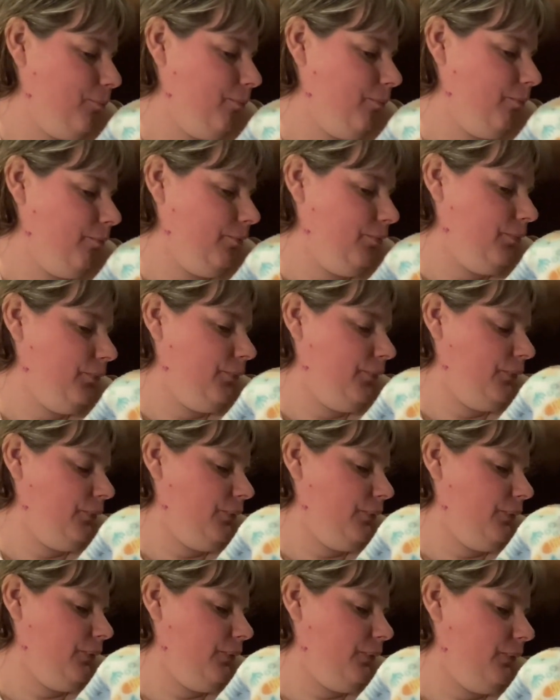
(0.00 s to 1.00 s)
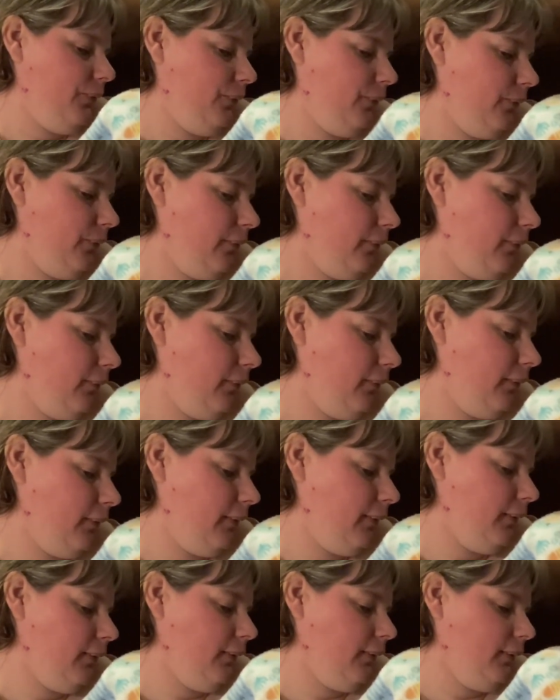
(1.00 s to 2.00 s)

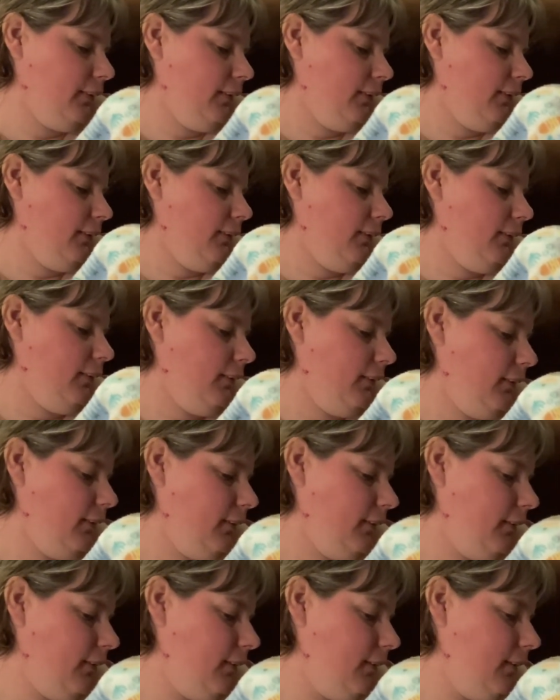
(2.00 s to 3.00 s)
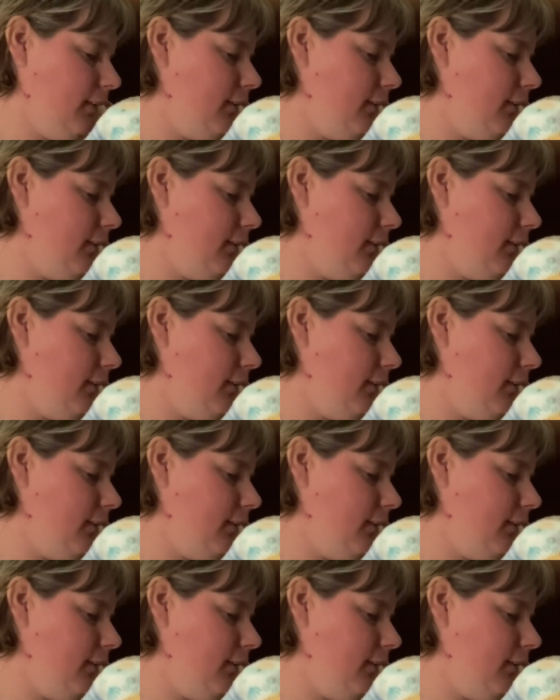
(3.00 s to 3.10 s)
[no speech]